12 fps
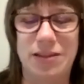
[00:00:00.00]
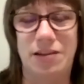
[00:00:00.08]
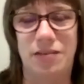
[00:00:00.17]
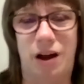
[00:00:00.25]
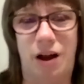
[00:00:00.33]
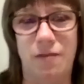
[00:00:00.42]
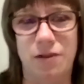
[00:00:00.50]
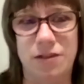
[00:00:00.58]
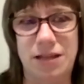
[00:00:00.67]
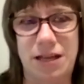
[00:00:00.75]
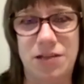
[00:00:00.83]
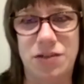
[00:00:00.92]
instead of
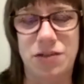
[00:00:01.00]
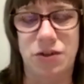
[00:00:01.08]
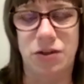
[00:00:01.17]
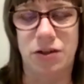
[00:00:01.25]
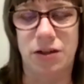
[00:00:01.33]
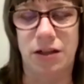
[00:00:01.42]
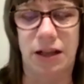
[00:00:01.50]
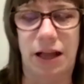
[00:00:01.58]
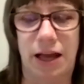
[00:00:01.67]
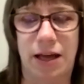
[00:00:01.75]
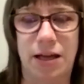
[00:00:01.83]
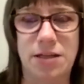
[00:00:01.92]
conversational.
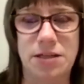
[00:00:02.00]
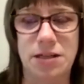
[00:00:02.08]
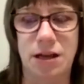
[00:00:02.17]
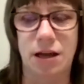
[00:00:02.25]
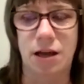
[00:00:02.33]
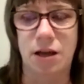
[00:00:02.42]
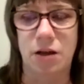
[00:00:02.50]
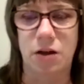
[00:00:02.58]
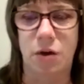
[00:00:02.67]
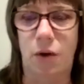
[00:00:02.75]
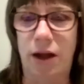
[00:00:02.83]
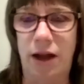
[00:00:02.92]
And
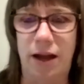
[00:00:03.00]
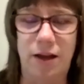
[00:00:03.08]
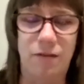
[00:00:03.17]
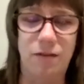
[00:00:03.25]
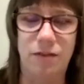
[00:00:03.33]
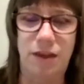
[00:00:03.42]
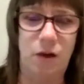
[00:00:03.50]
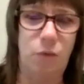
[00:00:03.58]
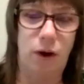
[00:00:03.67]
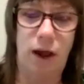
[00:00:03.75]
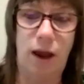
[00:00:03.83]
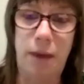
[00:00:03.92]
I even think
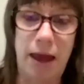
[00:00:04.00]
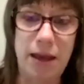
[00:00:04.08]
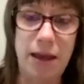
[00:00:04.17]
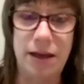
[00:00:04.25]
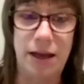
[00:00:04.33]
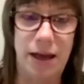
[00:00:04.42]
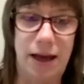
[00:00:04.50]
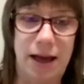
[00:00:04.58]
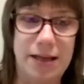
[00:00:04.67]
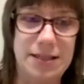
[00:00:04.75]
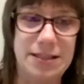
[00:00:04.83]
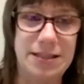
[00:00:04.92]
when I'm
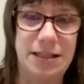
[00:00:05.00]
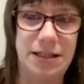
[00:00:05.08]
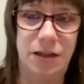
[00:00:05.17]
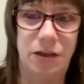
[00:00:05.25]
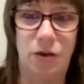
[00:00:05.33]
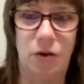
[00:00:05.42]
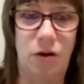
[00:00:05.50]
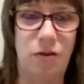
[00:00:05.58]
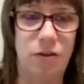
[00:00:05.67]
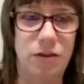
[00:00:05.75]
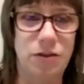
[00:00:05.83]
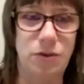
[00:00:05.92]
editing, I see
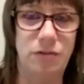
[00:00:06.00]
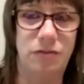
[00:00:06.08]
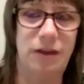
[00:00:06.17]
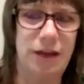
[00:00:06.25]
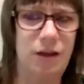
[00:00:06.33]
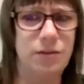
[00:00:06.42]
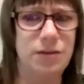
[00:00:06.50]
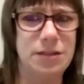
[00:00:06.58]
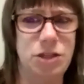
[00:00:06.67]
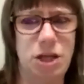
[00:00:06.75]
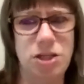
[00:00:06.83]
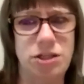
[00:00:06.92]
all the sort of like
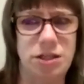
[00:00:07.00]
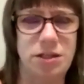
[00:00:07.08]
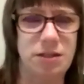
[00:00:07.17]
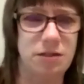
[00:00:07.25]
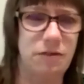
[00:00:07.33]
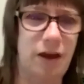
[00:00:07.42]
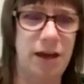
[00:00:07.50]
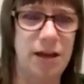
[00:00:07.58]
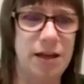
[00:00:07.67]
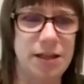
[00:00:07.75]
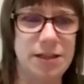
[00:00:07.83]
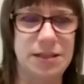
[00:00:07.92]
suggestions of
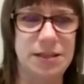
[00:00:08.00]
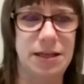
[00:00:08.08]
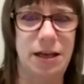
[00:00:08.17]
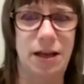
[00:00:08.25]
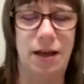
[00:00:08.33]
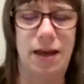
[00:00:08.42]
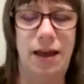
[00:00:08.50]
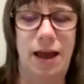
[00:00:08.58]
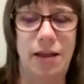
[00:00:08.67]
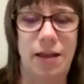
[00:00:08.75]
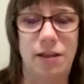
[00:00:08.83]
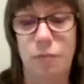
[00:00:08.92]
edits. And
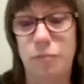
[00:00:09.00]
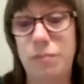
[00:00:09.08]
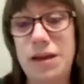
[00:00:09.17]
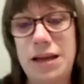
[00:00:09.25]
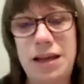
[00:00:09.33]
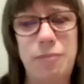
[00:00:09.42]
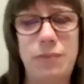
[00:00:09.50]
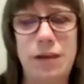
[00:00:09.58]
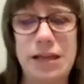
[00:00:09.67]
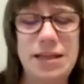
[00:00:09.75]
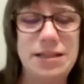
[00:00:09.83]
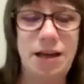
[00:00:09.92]
there are many,
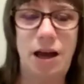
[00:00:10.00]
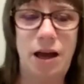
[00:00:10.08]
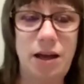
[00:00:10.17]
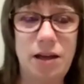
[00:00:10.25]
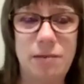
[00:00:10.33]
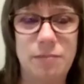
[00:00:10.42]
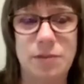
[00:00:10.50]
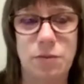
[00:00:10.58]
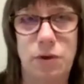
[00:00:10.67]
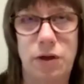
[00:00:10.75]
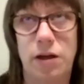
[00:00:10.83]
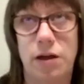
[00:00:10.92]
many times
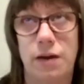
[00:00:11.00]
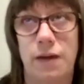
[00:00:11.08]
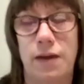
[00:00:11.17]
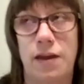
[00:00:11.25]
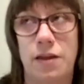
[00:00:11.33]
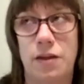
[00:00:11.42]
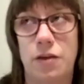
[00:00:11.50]
where